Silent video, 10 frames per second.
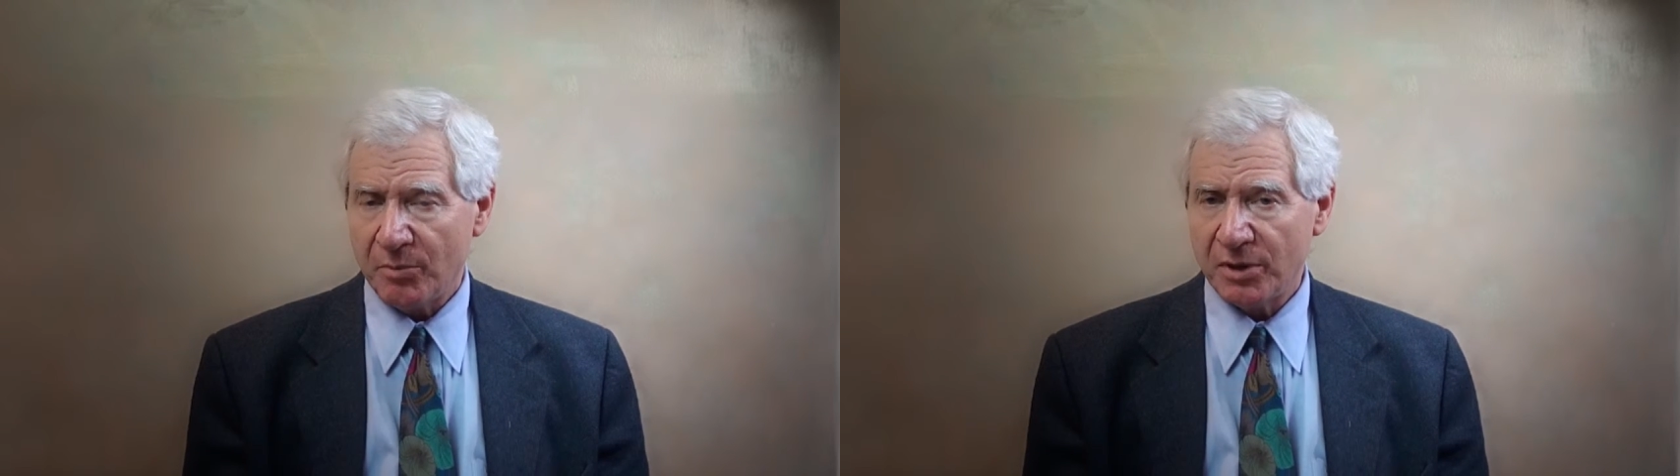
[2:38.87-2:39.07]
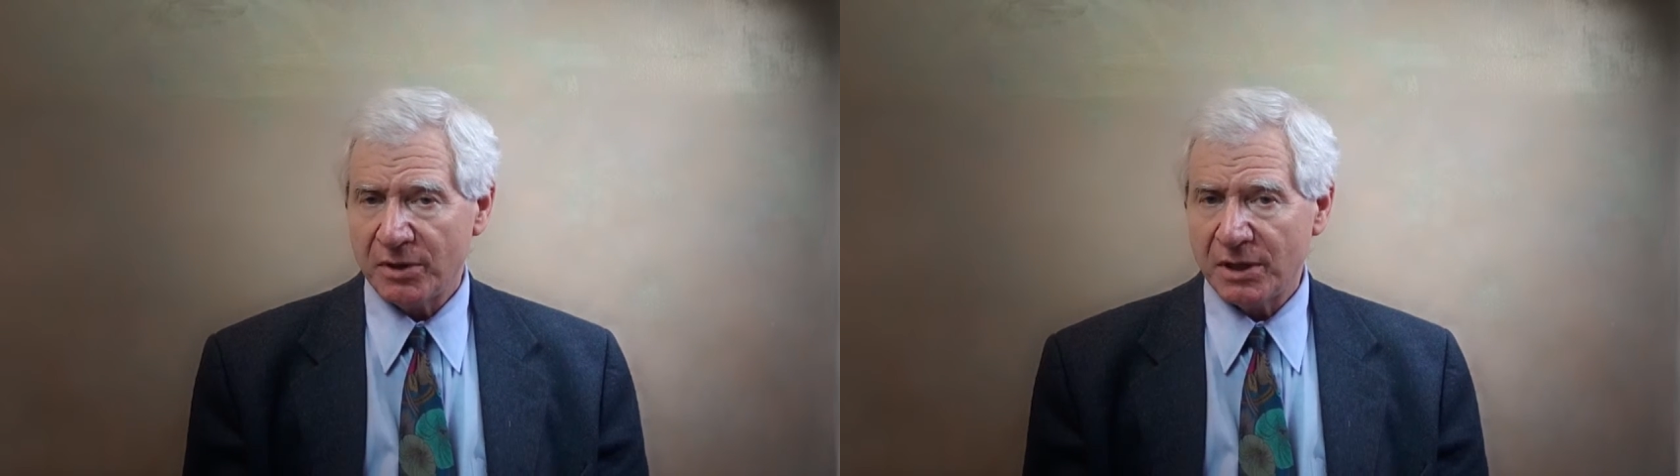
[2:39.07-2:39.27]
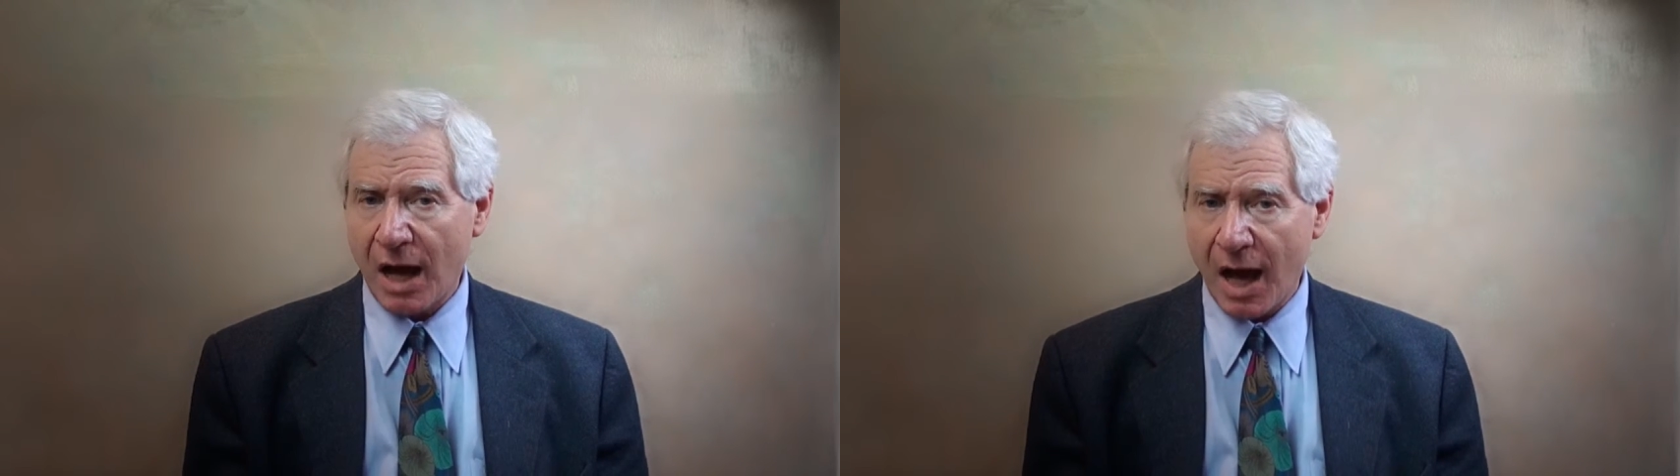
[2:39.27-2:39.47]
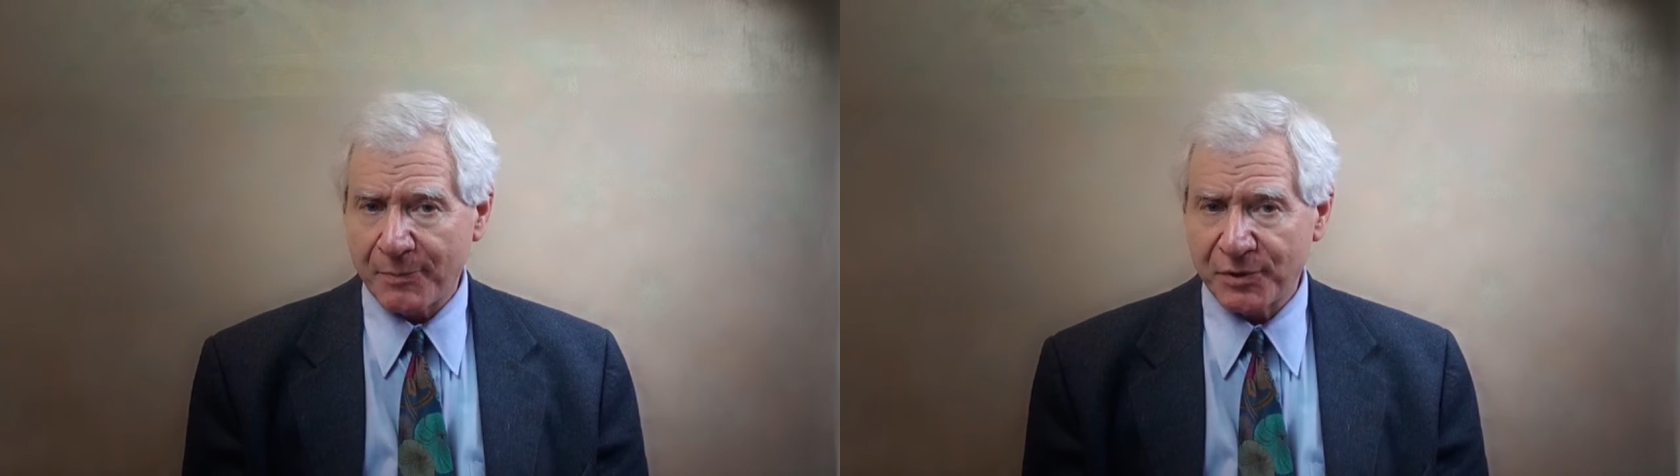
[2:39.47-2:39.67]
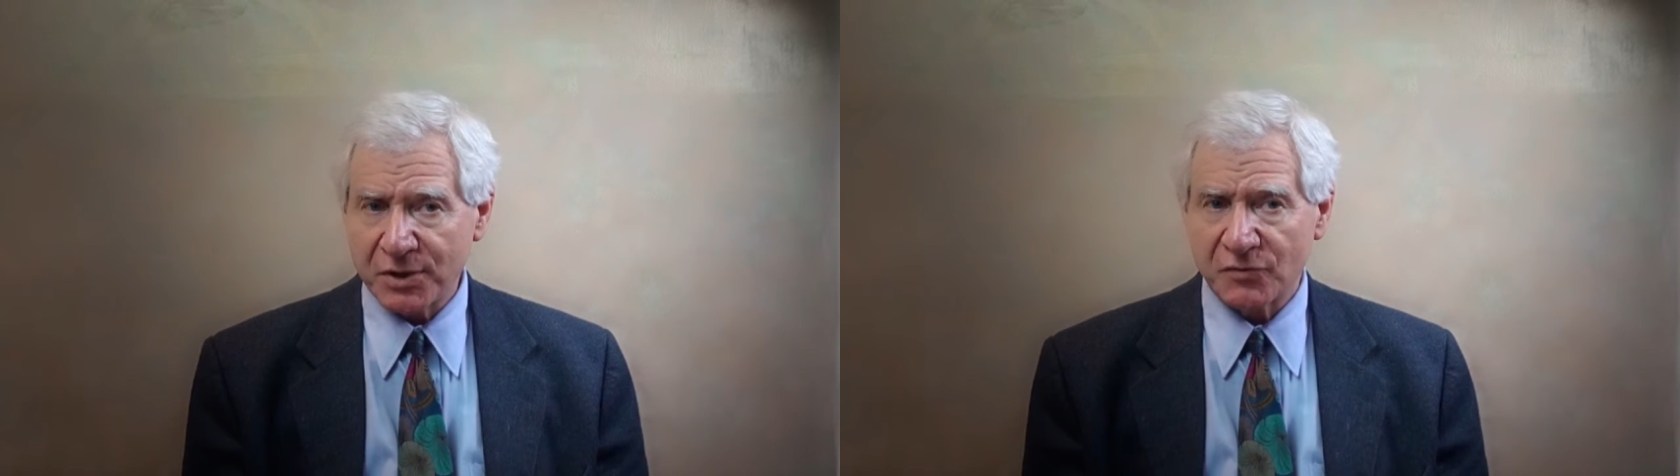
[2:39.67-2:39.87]
But the
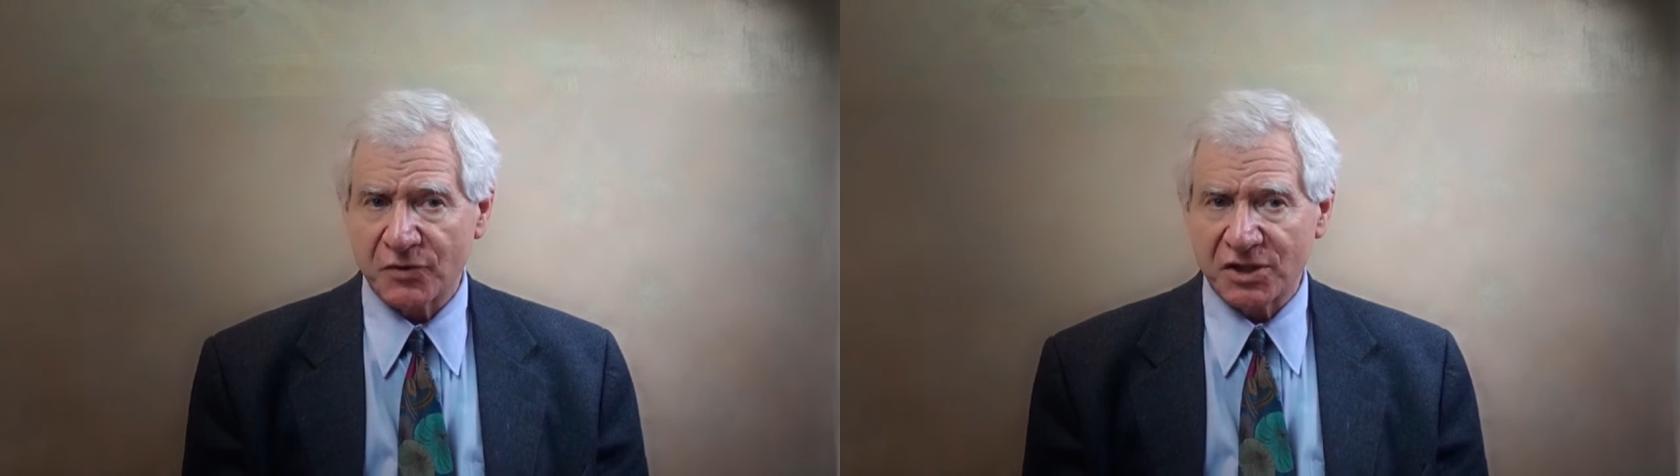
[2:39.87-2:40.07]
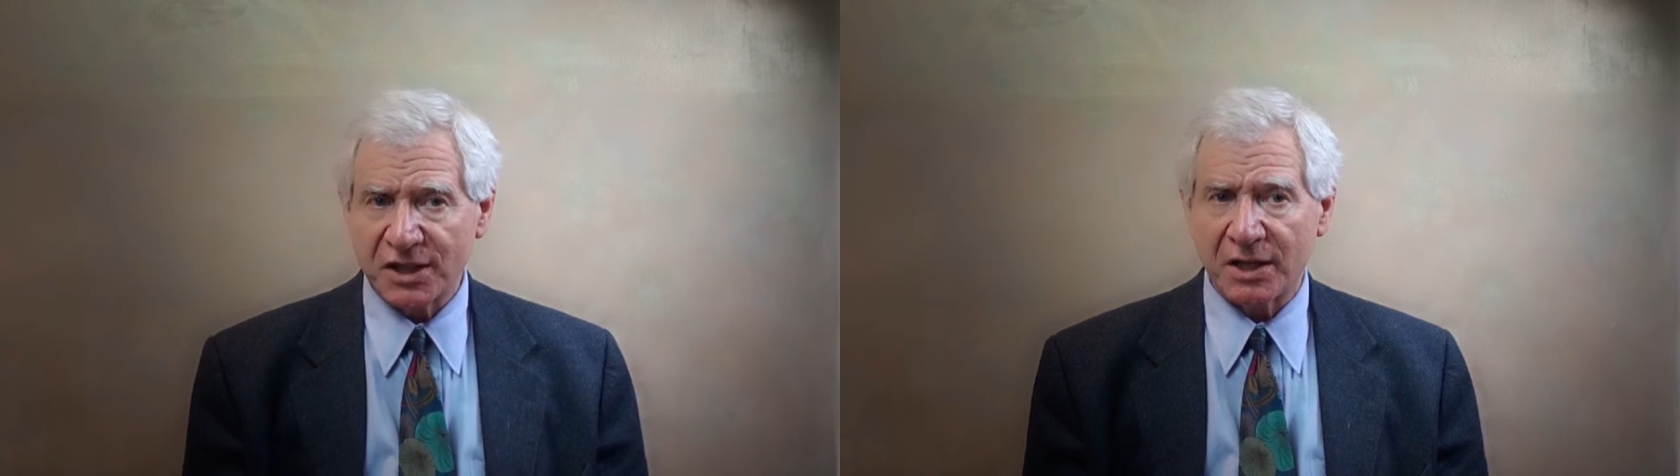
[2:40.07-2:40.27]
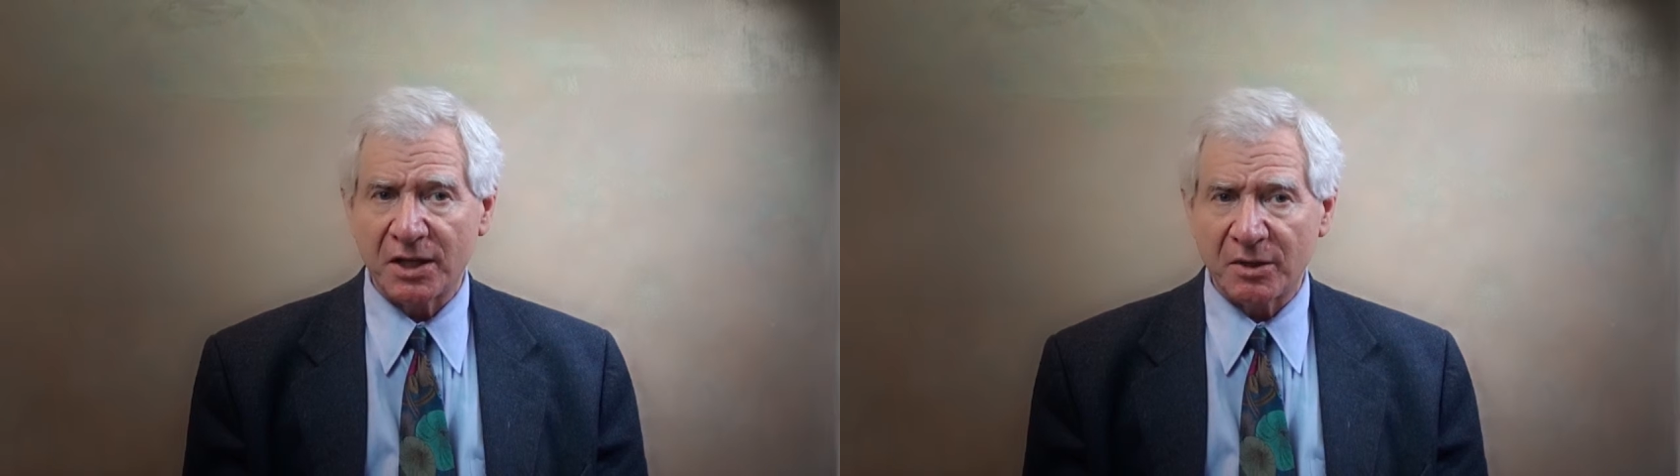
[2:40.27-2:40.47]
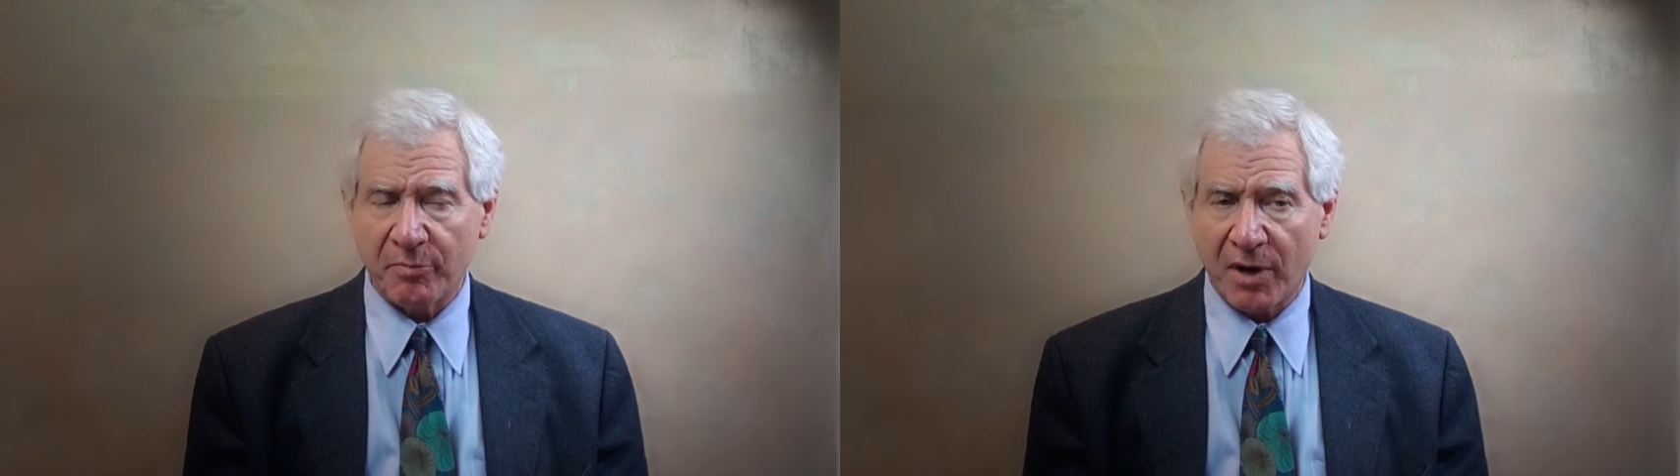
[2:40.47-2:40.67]
options for selling and